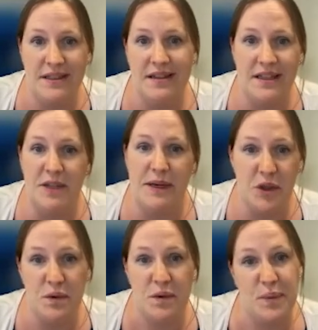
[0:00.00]
essentially to make
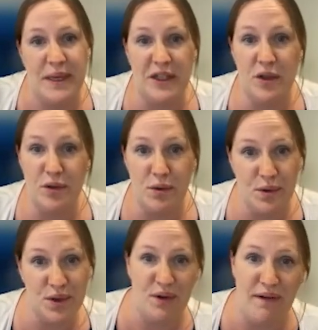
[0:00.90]
sure it was being
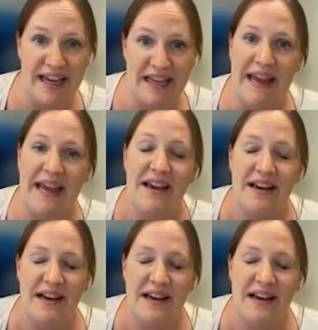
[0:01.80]
stored correctly